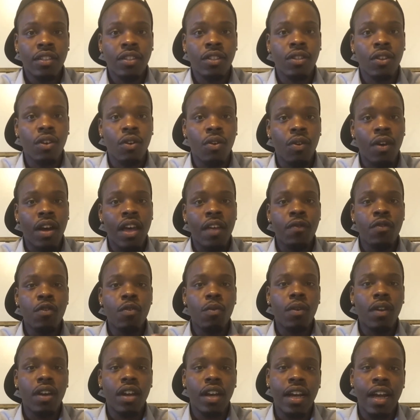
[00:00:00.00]
So if
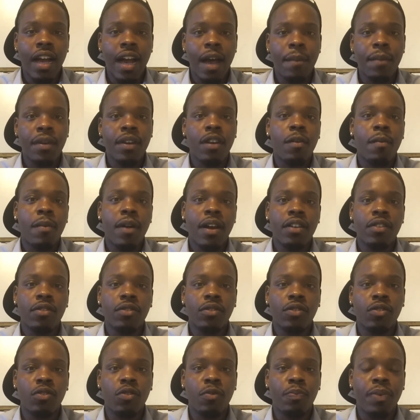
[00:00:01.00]
you want to comment on my
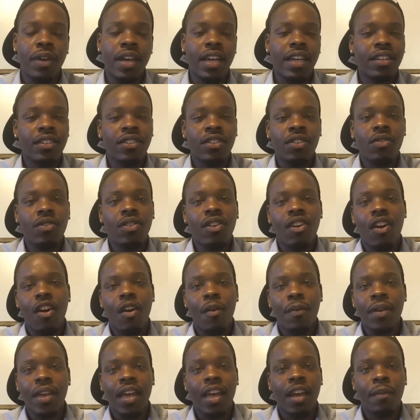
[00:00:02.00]
YouTube page, don't
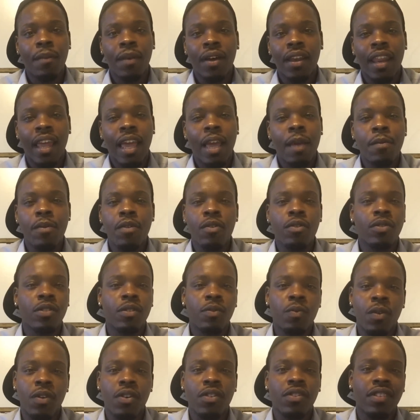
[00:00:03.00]
call me out of my name
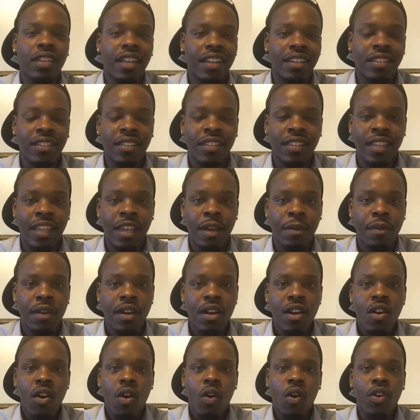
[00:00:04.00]
using words like simp
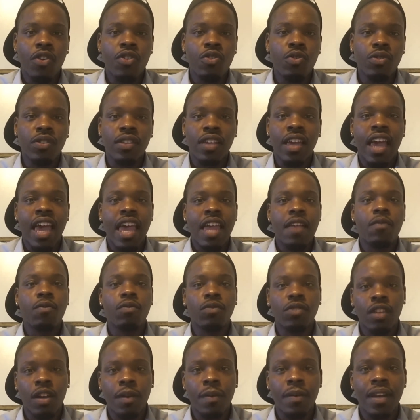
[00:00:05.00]
or using
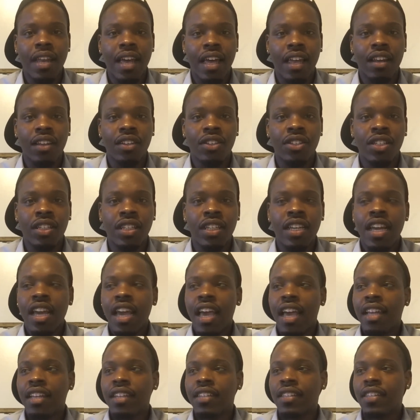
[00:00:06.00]
hateful terminology
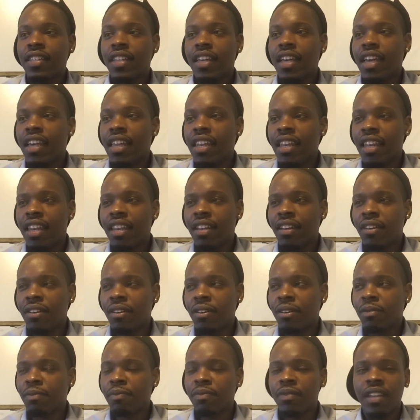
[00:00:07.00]
and saying that
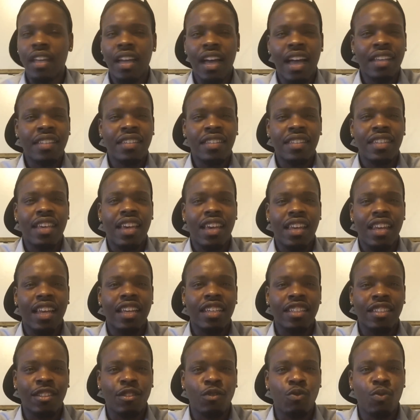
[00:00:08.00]
I sound
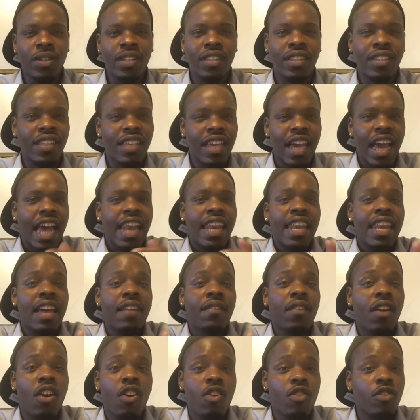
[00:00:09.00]
like Sweet Tea. I
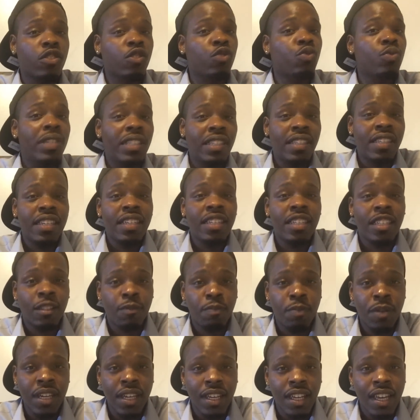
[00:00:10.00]
never heard Sweet Tea
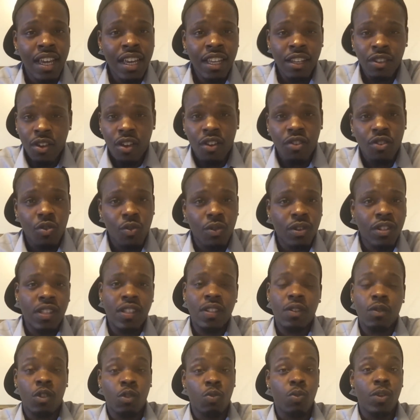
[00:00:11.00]
speak, so I don't know what
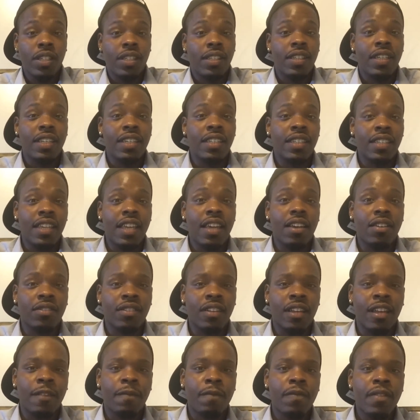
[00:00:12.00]
Sweet Tea
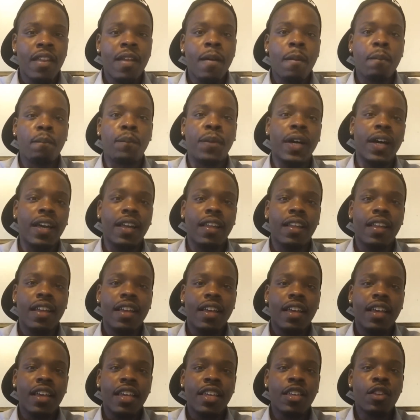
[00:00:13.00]
sounds like. But
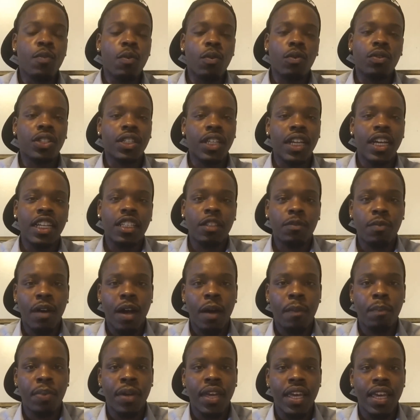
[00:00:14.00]
you won't change
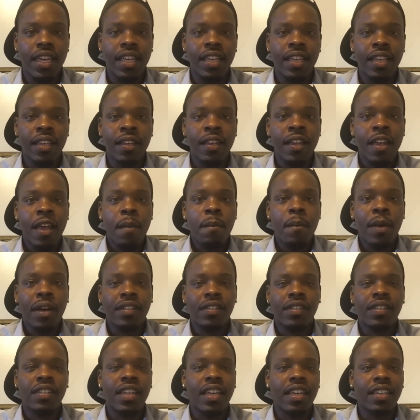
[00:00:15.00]
my opinion
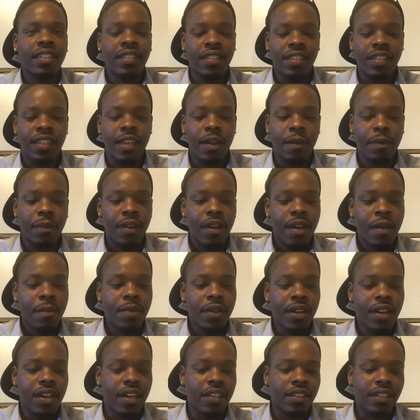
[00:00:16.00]
by saying simp,
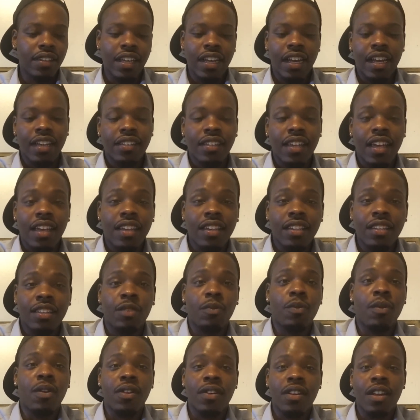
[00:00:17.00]
because like I said, I looked
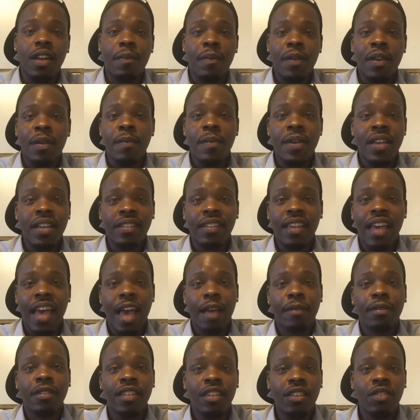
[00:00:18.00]
the word up and it means
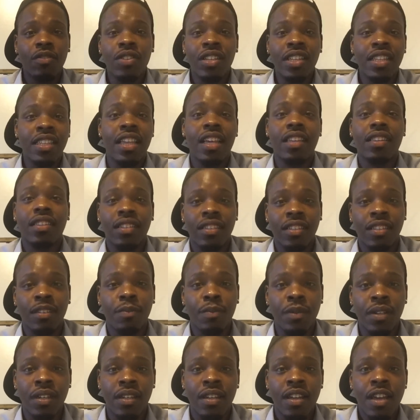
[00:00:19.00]
absolutely nothing
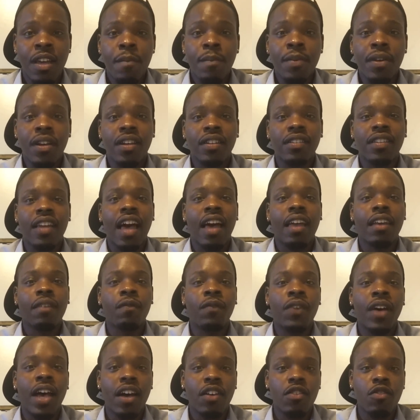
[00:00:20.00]
to me, because
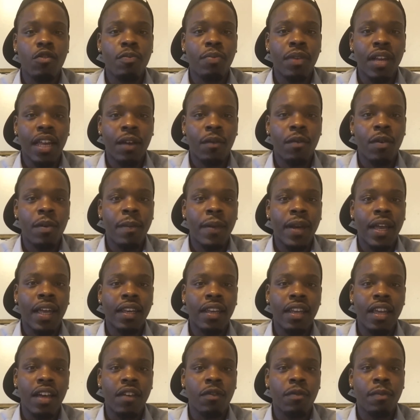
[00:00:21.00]
I value black women.
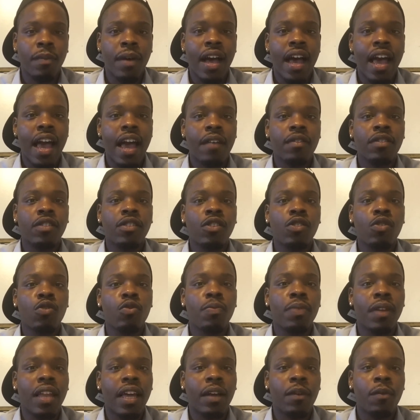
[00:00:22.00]
I love them. I have
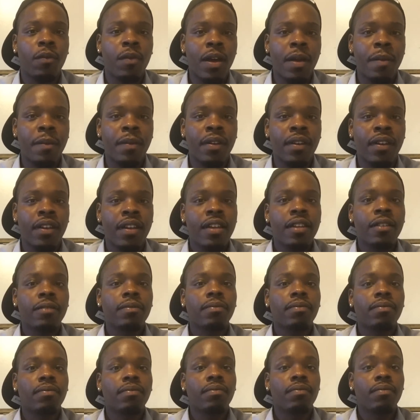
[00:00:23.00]
two black women
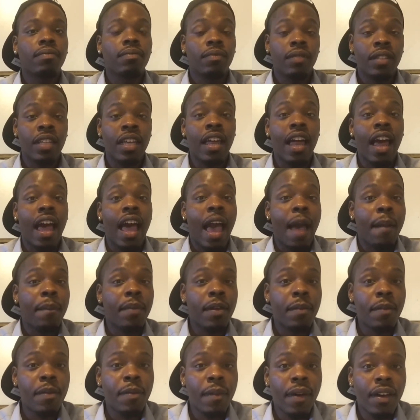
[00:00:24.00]
that
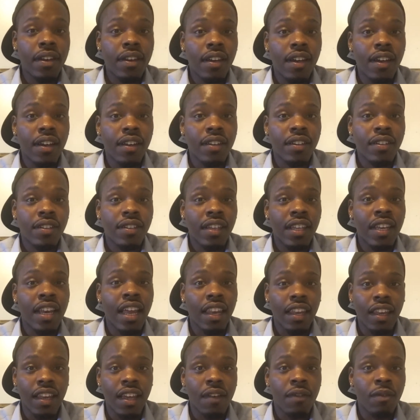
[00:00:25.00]
happen to be my daughters, and
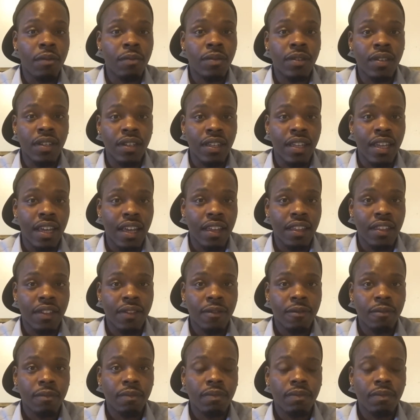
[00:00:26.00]
I love them to death.